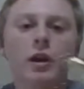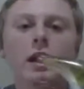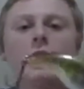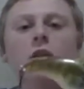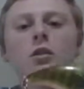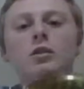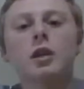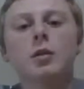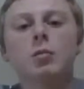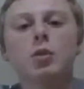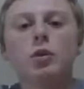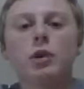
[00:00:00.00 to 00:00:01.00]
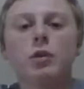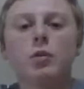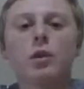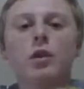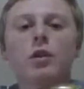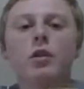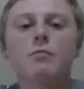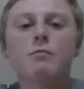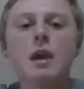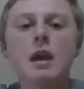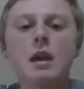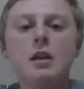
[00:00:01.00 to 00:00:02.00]
And it looks like a bluegill, one of their
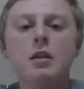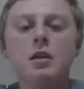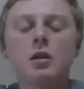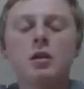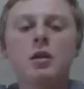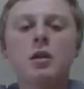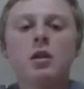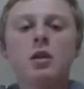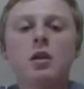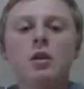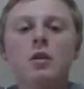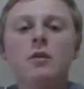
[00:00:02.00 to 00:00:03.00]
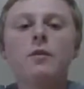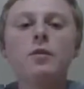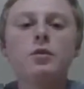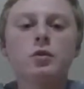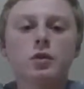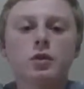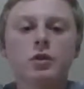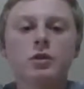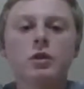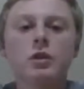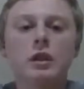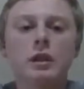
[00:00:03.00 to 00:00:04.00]
main food sources
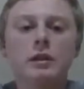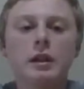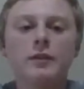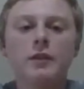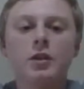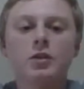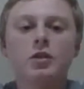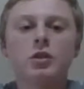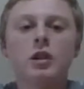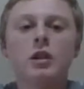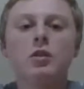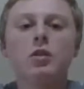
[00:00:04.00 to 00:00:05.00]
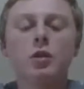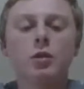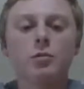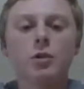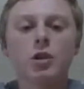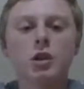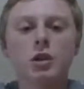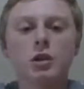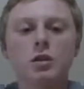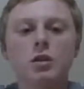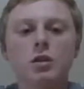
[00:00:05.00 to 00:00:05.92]
in the lakes I fish in northern Michigan.